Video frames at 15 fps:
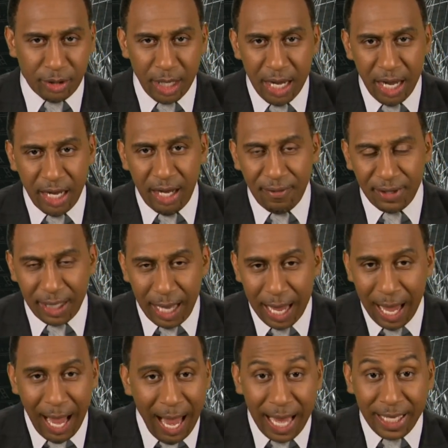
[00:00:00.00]
and everything,
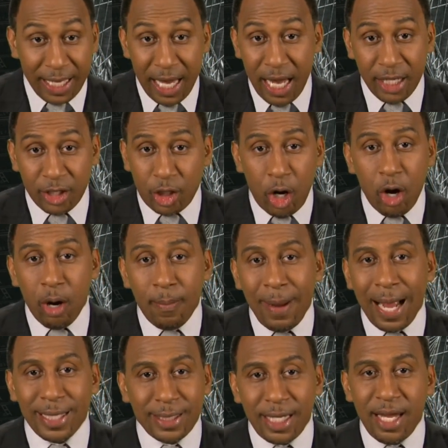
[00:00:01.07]
I can't turn my
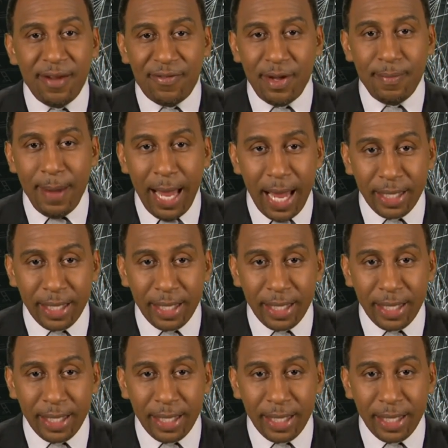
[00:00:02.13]
TV, Max.